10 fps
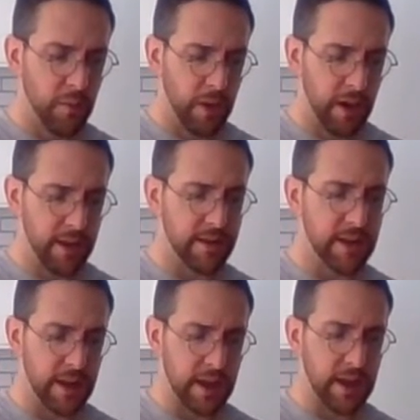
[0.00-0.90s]

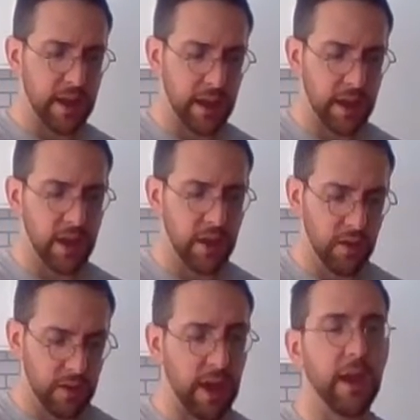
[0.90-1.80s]
but
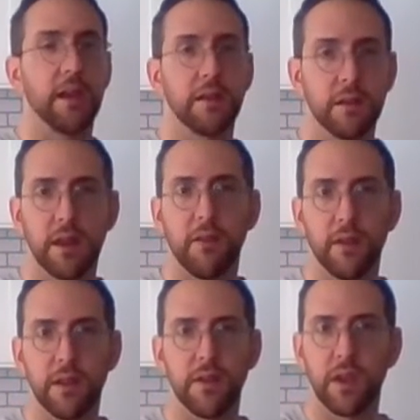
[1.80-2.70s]
you can get
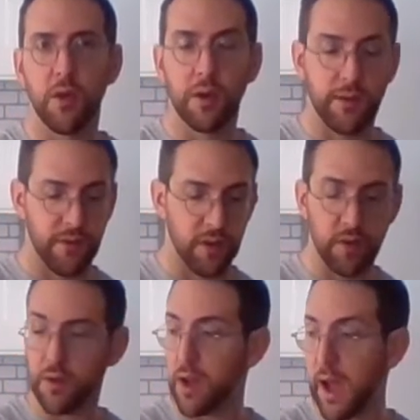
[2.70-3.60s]
rid of the yolk if
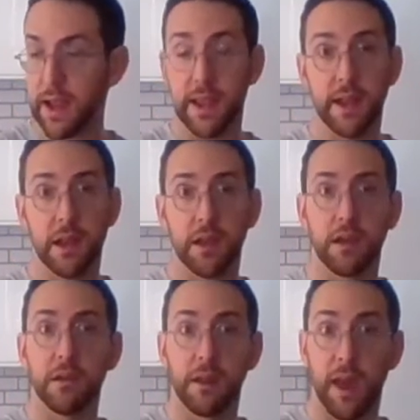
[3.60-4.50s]
you're not
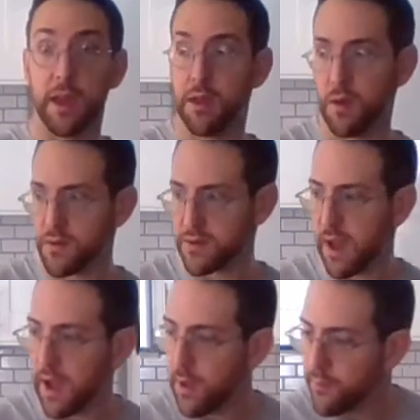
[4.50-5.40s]
eating egg yolks.
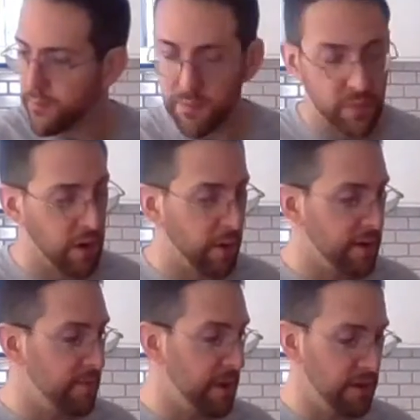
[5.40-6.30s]
I'm
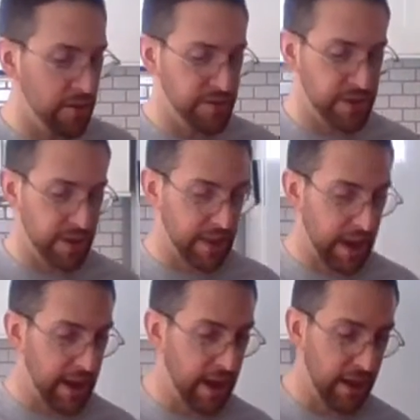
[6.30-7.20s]
going to be using
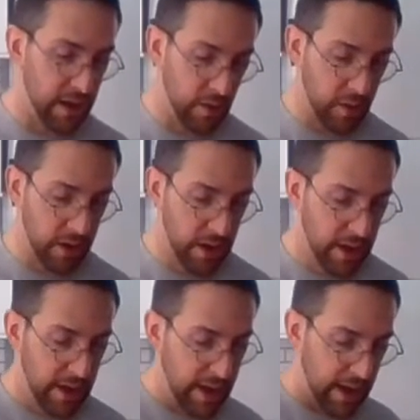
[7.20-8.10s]
that egg yolk.
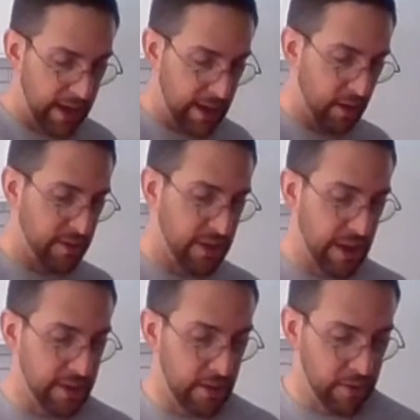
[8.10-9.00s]
And now
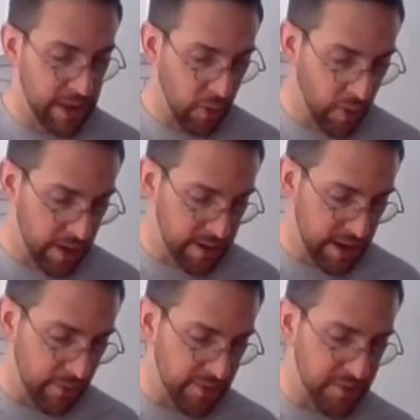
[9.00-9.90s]
again, that with that 1
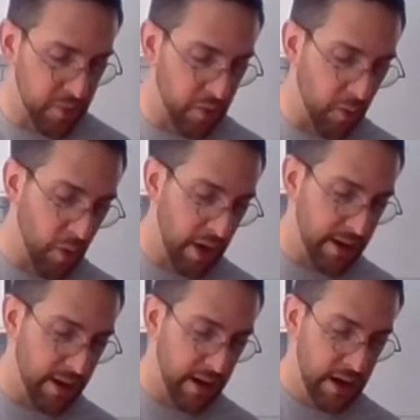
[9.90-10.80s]
tablespoon of
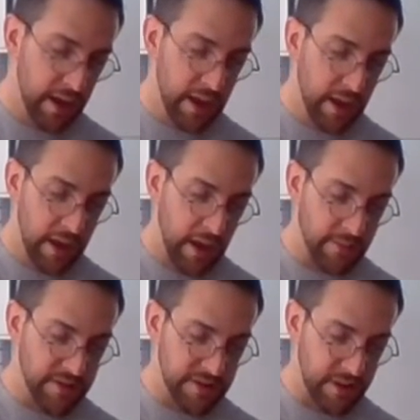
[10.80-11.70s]
water,
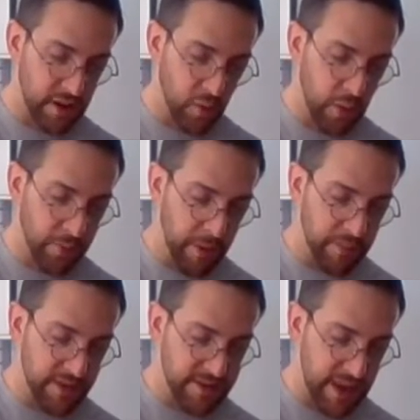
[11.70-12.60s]
I'm just gonna whip up
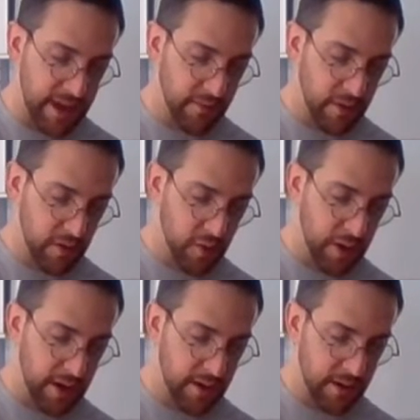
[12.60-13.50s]
this egg real
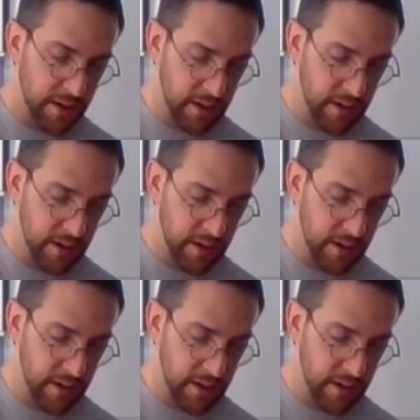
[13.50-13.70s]
quick.